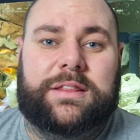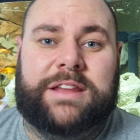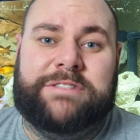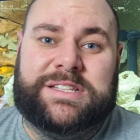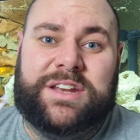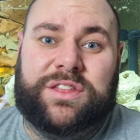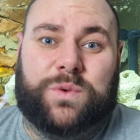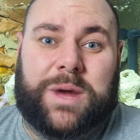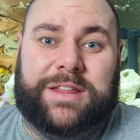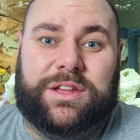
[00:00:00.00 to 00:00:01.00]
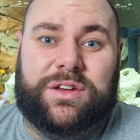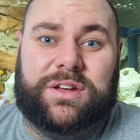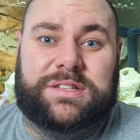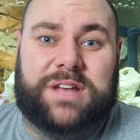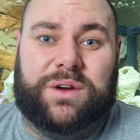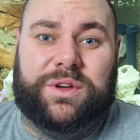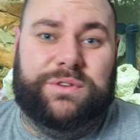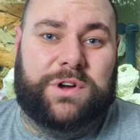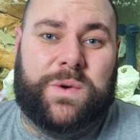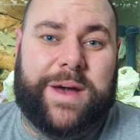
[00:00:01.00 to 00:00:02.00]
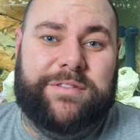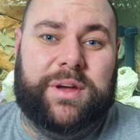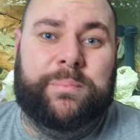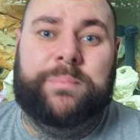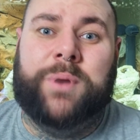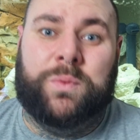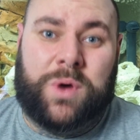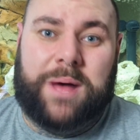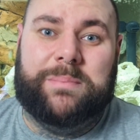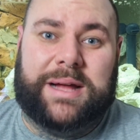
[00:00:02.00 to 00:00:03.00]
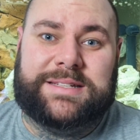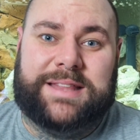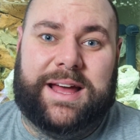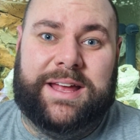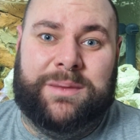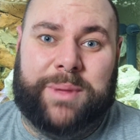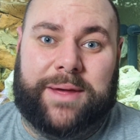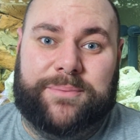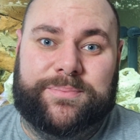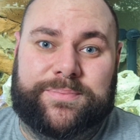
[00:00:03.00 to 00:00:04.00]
There is another way that you can cycle your aquarium, but we'll come back to that in a bit.